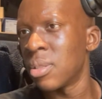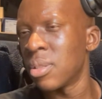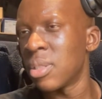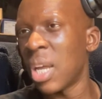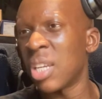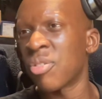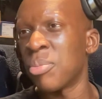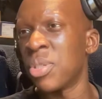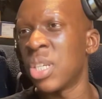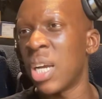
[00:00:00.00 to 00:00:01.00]
Nice from
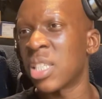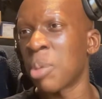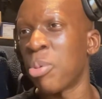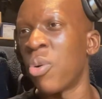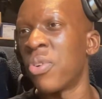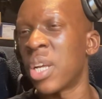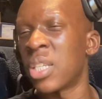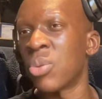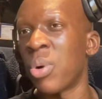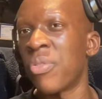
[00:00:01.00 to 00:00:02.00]
Njai. Step over.
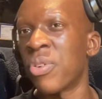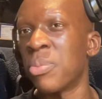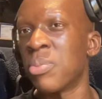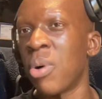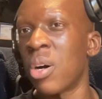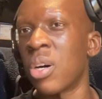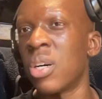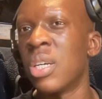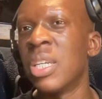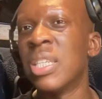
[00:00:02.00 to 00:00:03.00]
Gets away from his
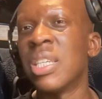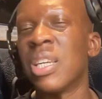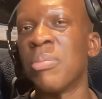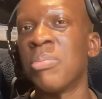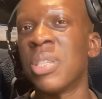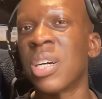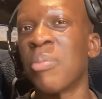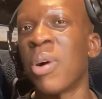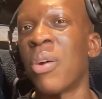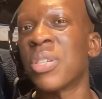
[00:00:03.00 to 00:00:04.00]
marker. Lamine
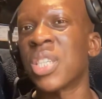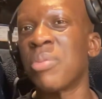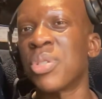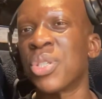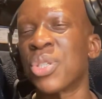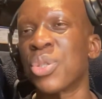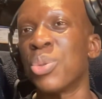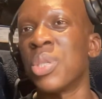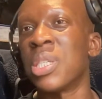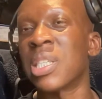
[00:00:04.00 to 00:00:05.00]
Kamara shaped to
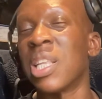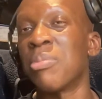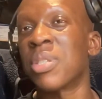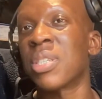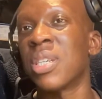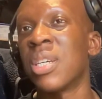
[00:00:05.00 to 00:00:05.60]
shoot. He slips.